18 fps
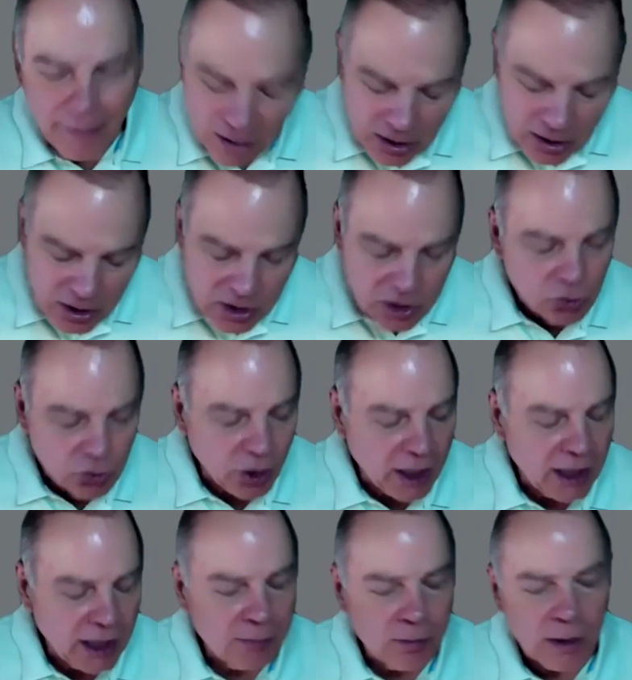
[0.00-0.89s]
means
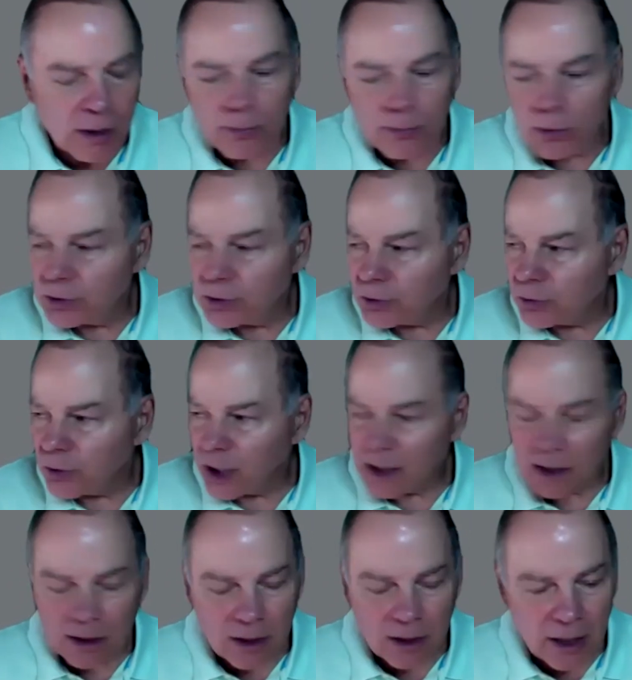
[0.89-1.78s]
training people to
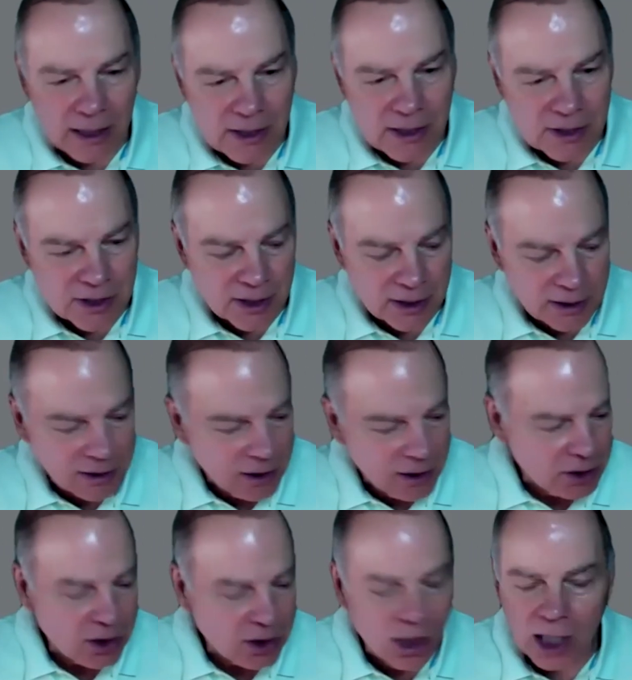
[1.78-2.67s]
recognize
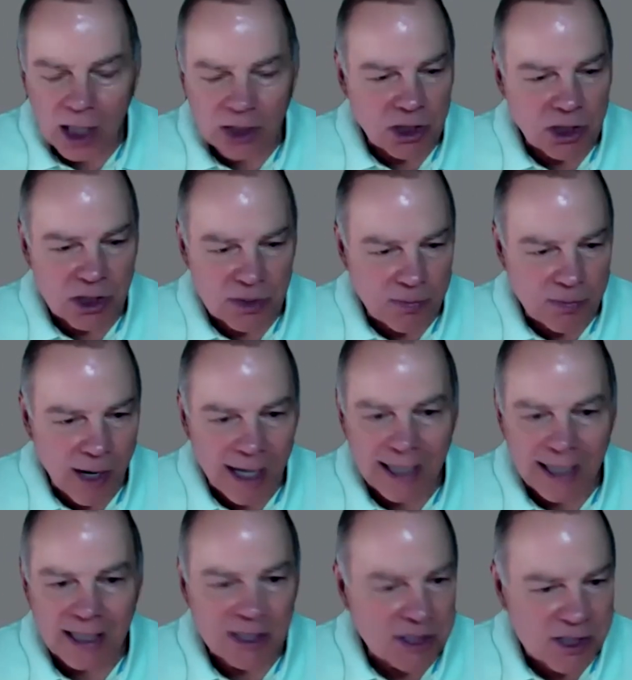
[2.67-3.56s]
unconscious
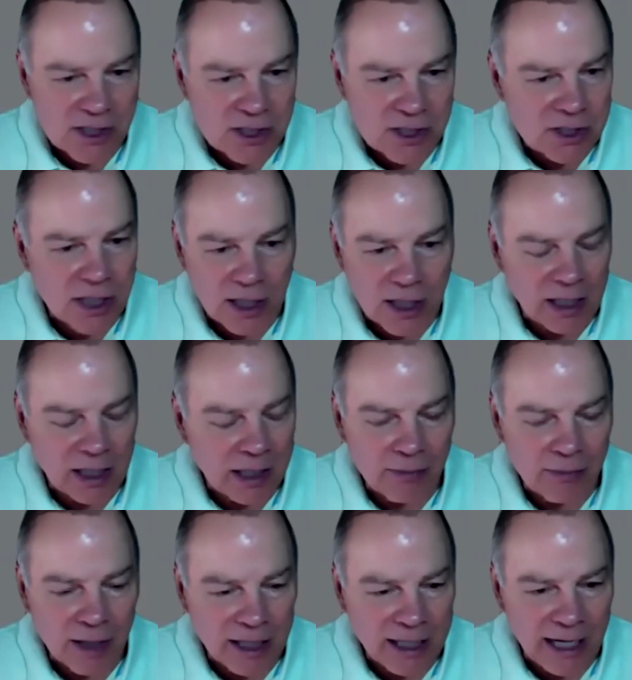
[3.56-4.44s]
biases that they
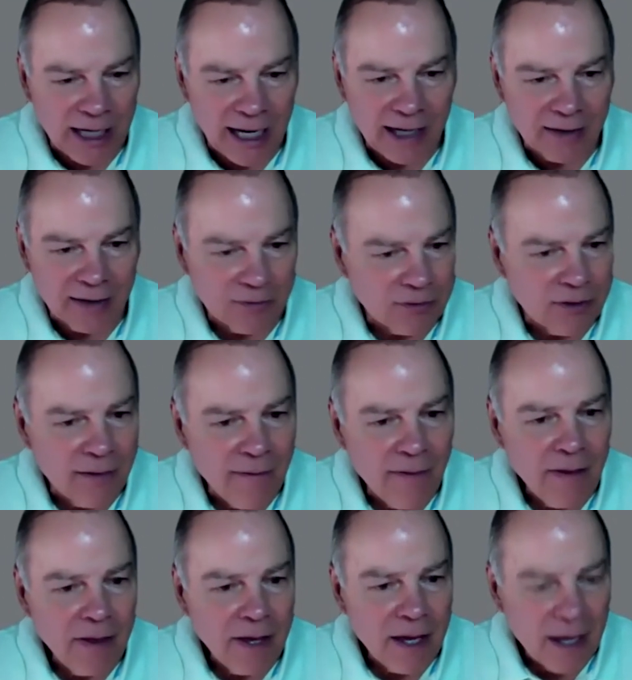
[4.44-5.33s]
might have
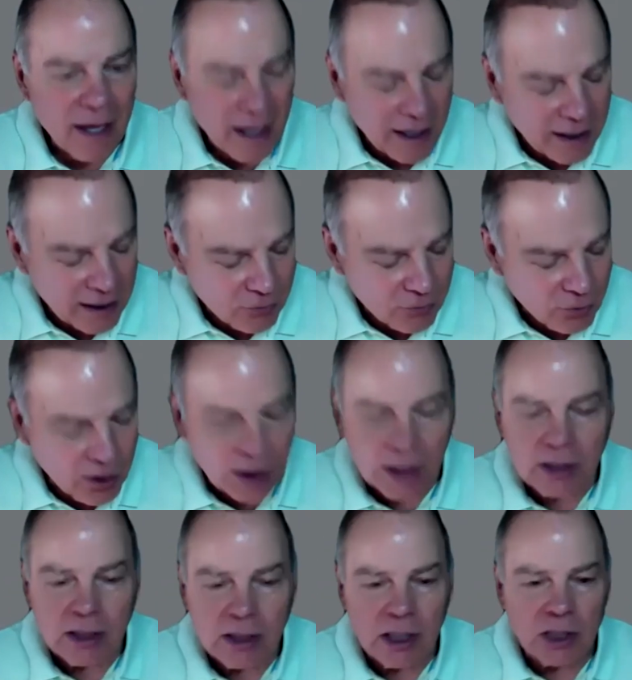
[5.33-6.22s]
and
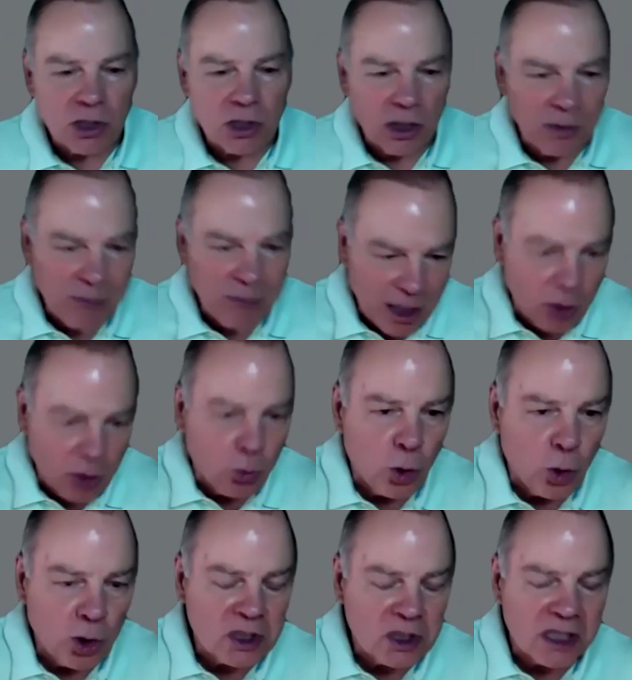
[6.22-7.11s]
really teaching them how to
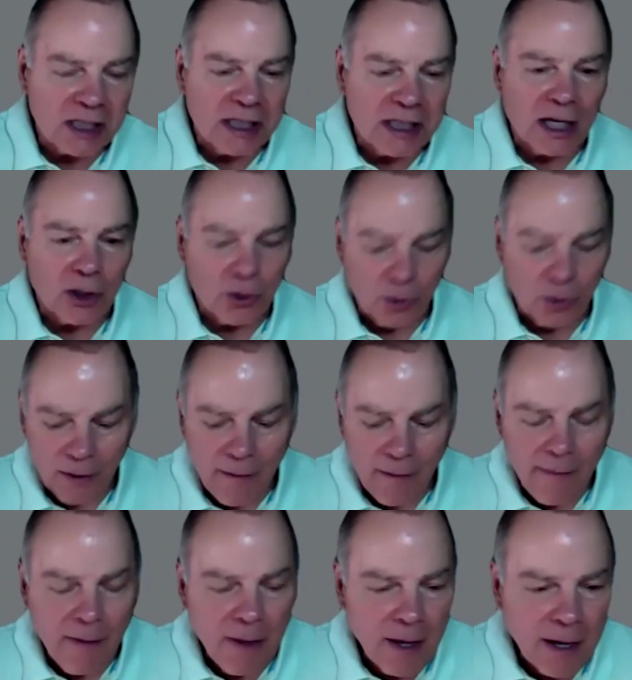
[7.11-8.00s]
work together.
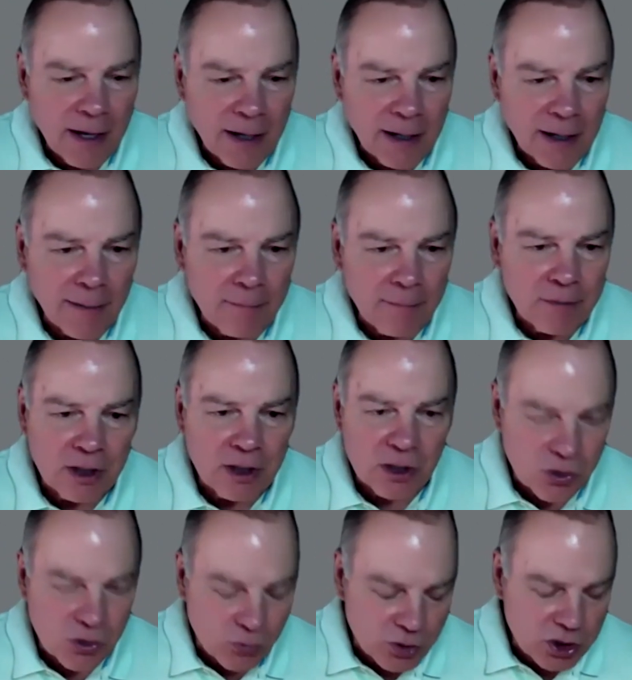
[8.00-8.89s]

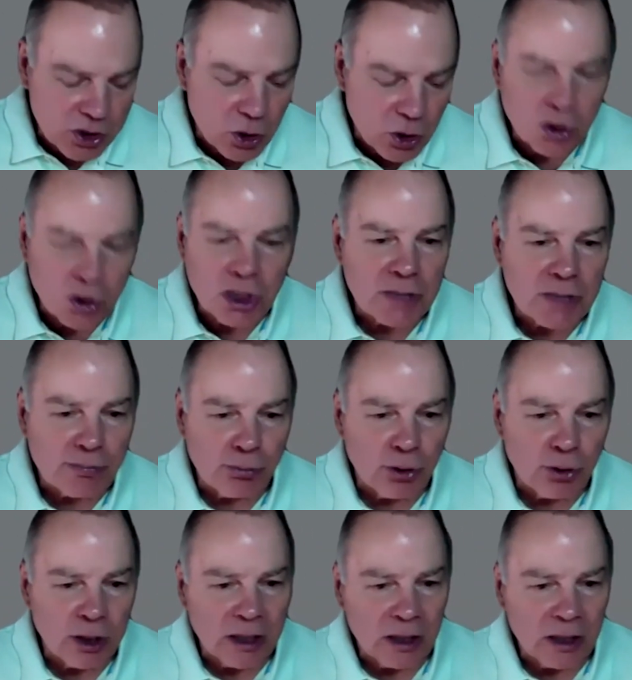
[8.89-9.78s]
Because the research is
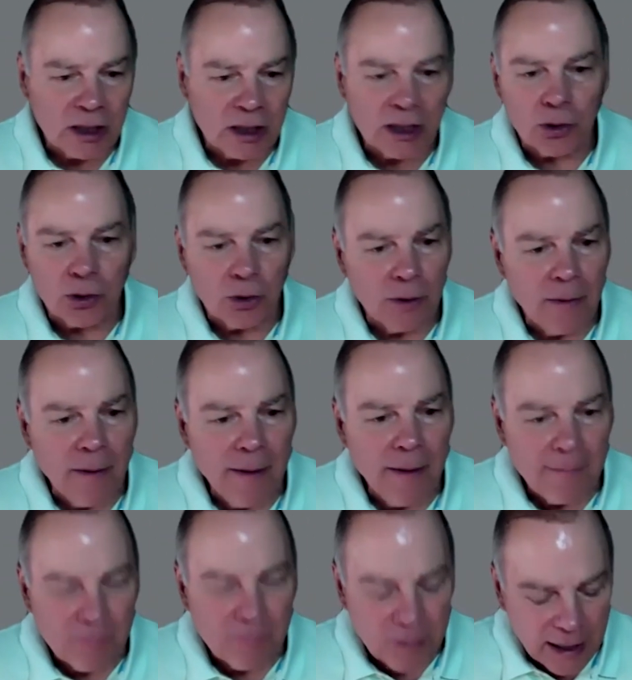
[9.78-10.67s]
pretty clear
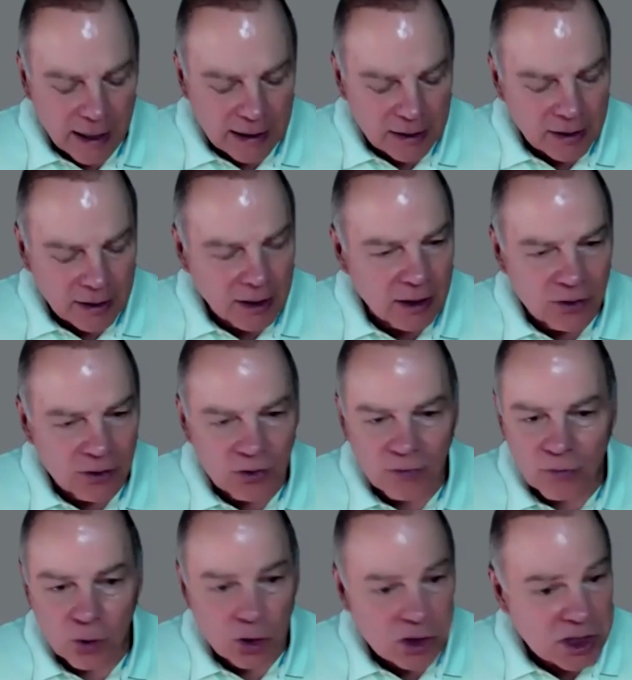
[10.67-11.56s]
that
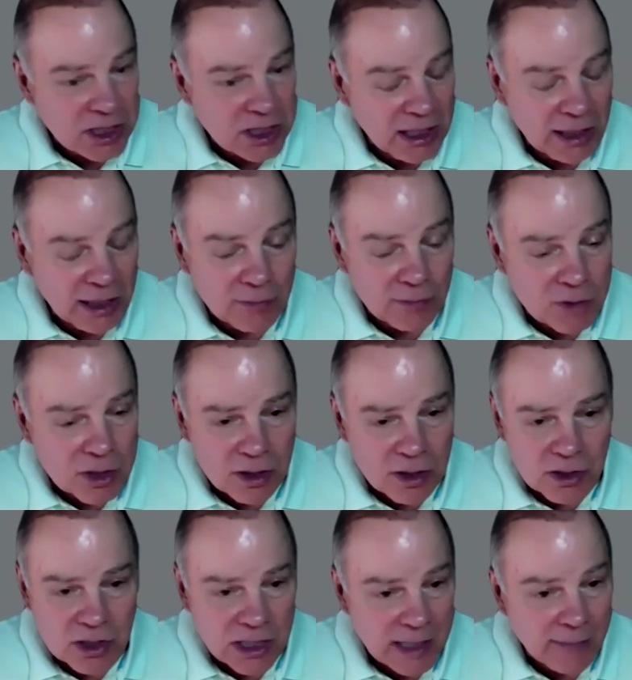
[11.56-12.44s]
diverse teams
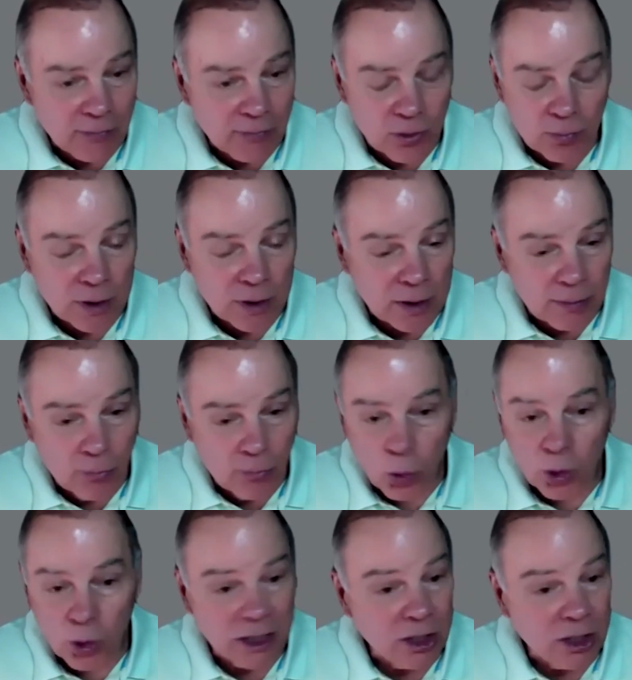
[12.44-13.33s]
seem to be
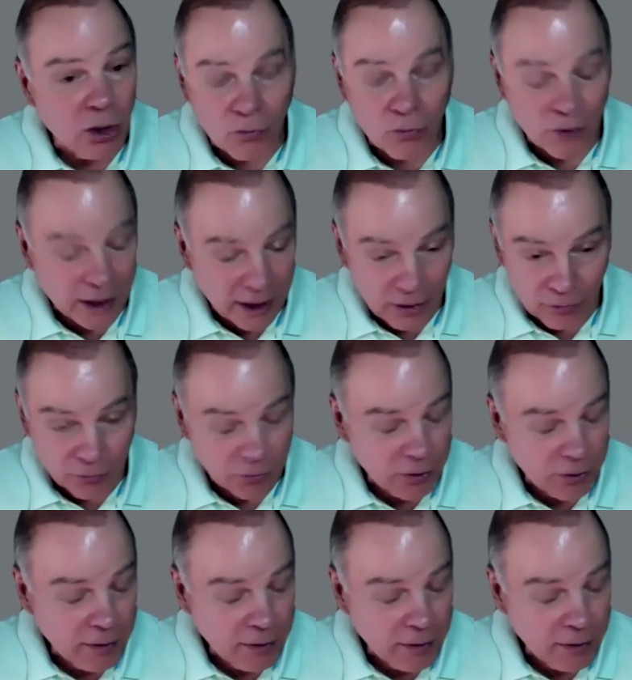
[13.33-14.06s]
more innovative,